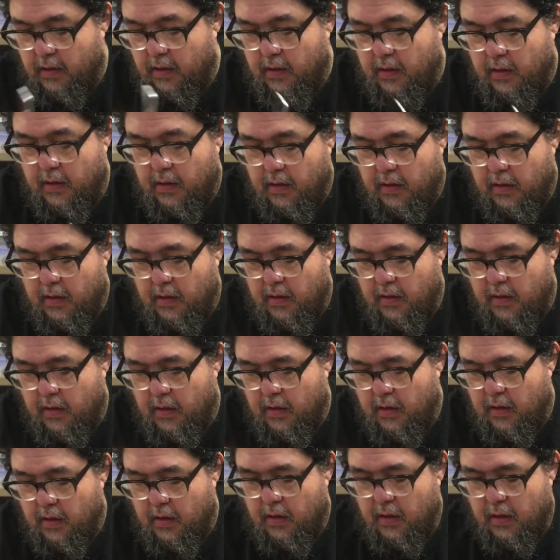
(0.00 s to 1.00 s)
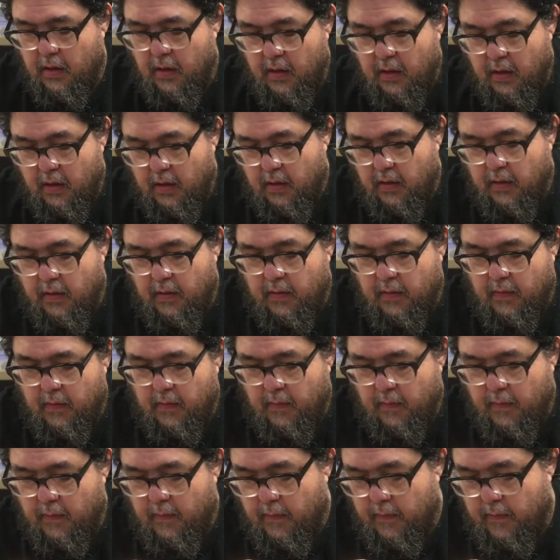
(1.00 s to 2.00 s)

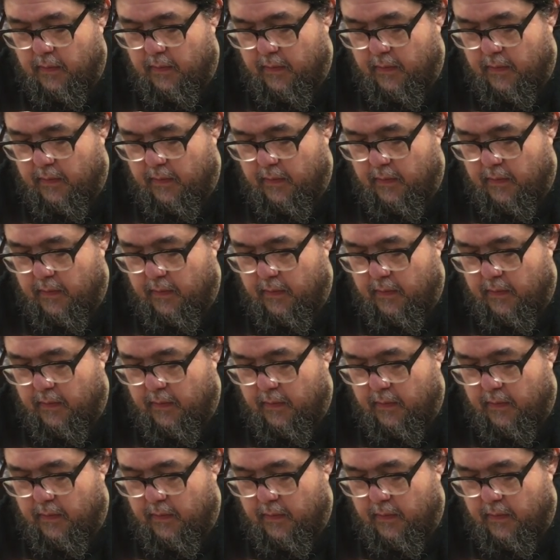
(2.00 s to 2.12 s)
[no speech]